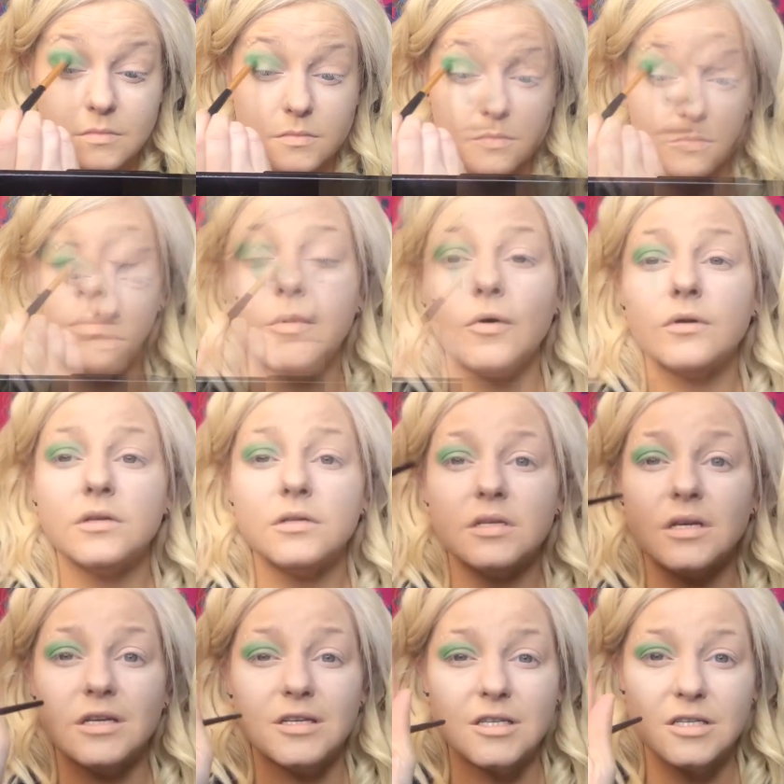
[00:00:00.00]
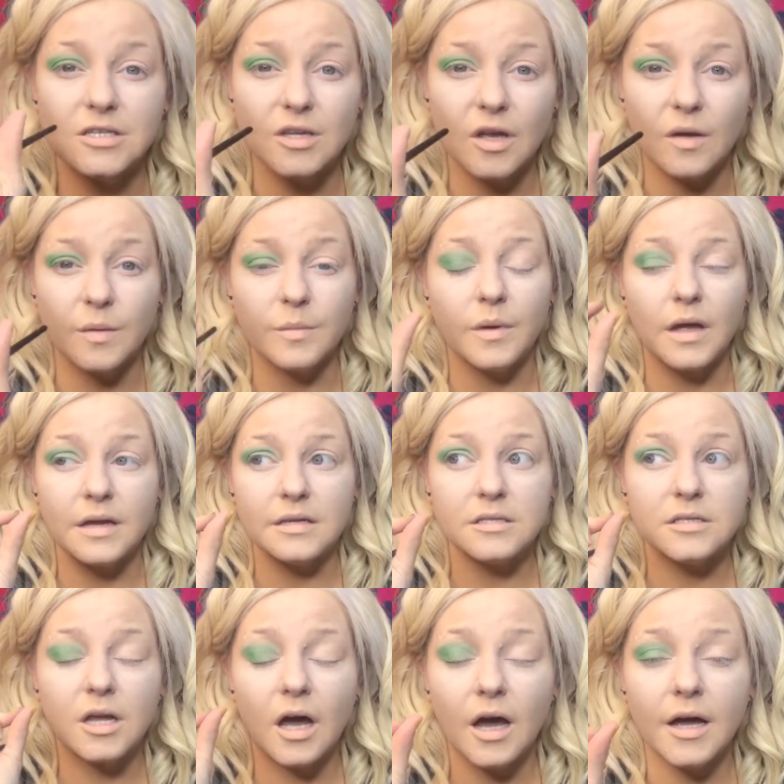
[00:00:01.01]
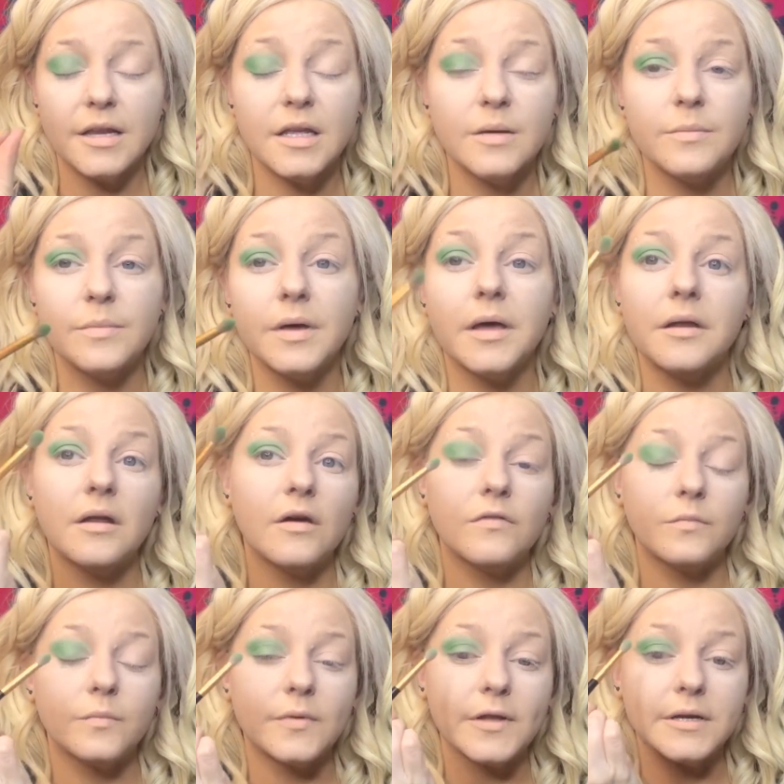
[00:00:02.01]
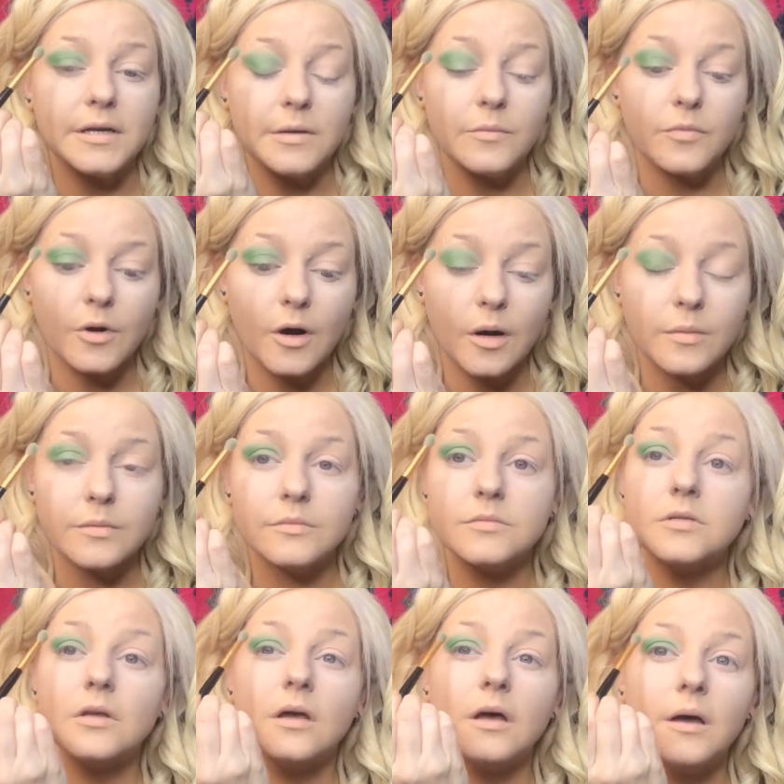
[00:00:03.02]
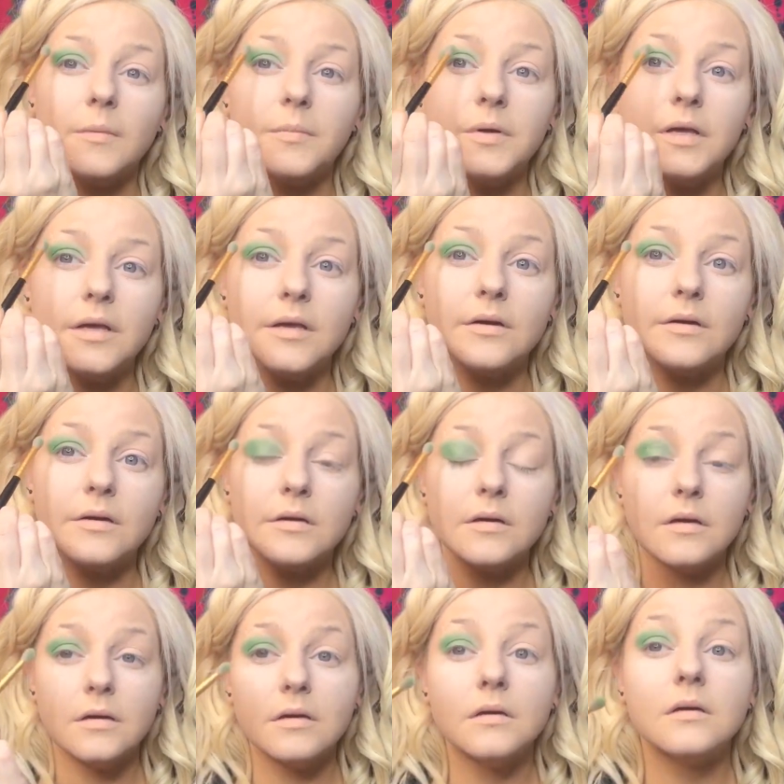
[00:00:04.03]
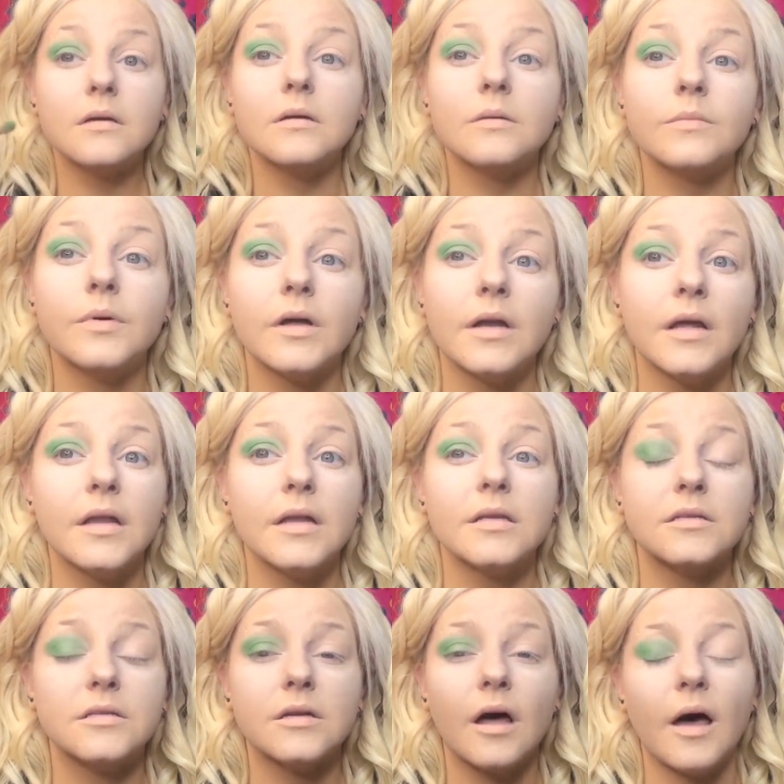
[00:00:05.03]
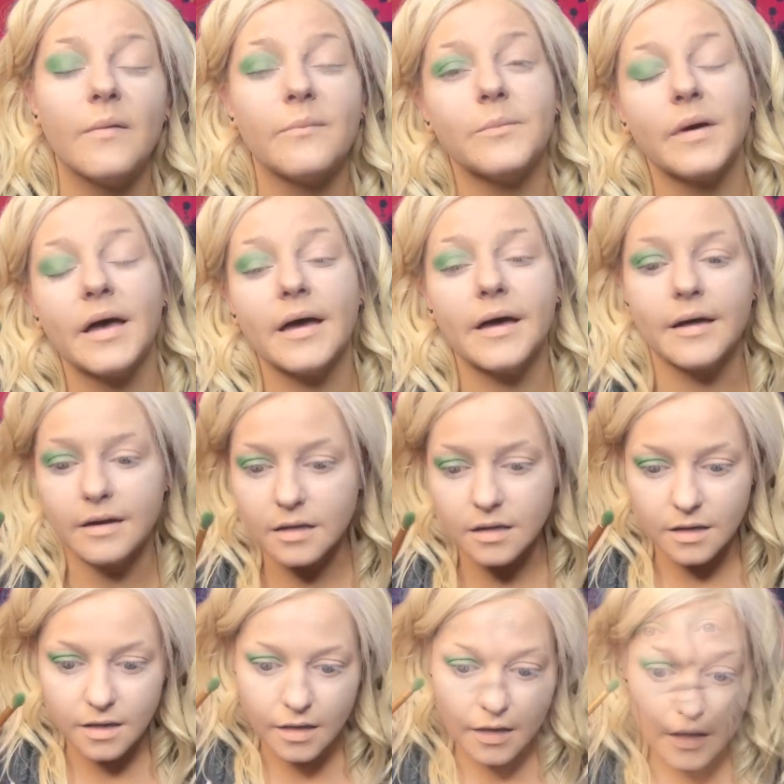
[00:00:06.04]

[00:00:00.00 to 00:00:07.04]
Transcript: So I'm noticing a tiny bit of blending problems up here, but it is not bad.